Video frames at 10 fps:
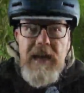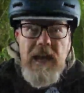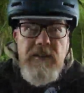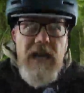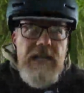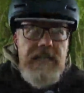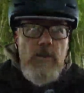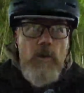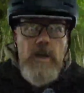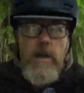I think I need
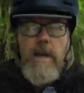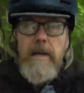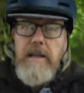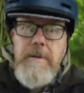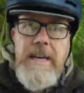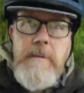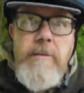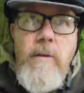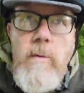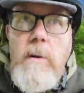to go and, let me get my
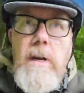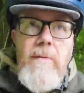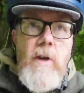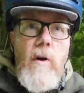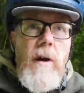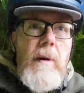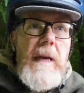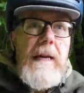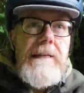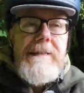phone out and have a look a
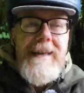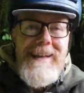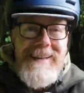minute.